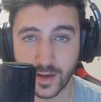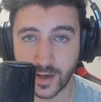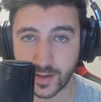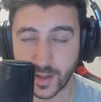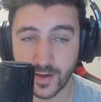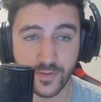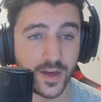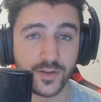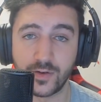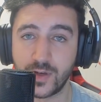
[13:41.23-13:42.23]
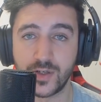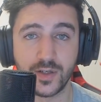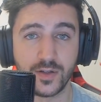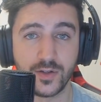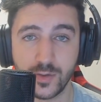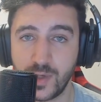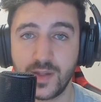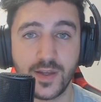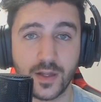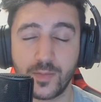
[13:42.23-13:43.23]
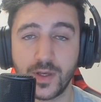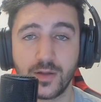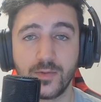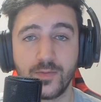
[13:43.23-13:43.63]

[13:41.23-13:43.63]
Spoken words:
and every other region to beat the LPL.